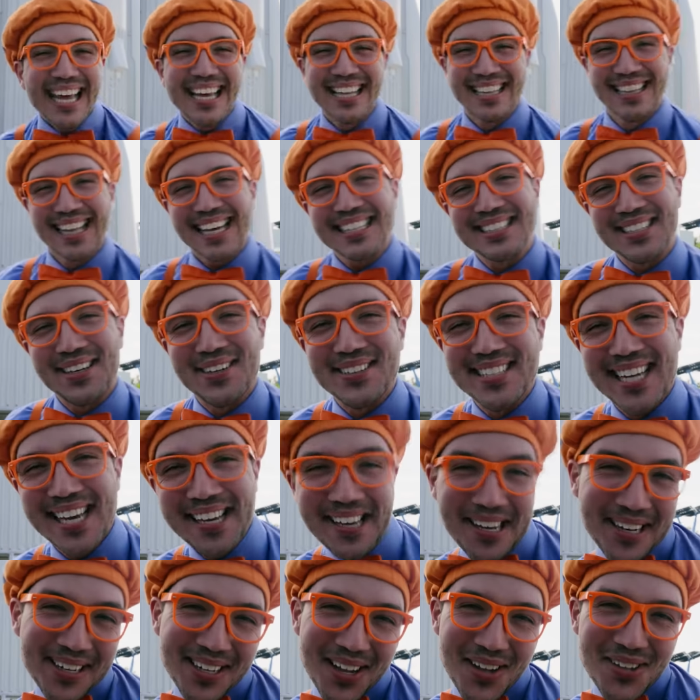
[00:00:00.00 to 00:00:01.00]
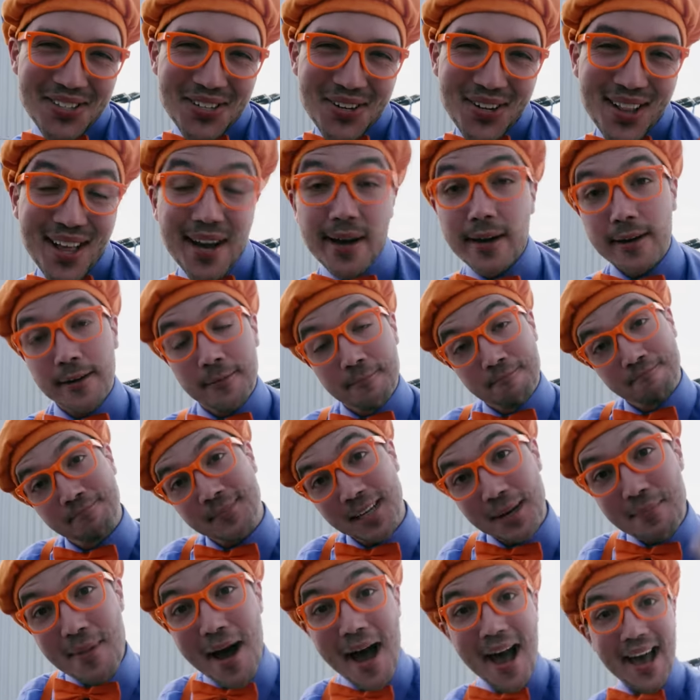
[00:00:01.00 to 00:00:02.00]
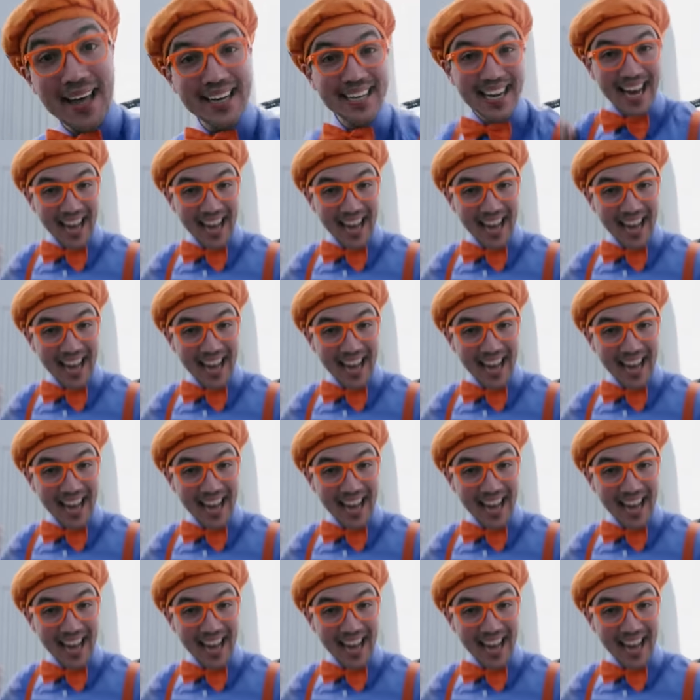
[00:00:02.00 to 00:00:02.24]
Let's go take a closer look. Come on.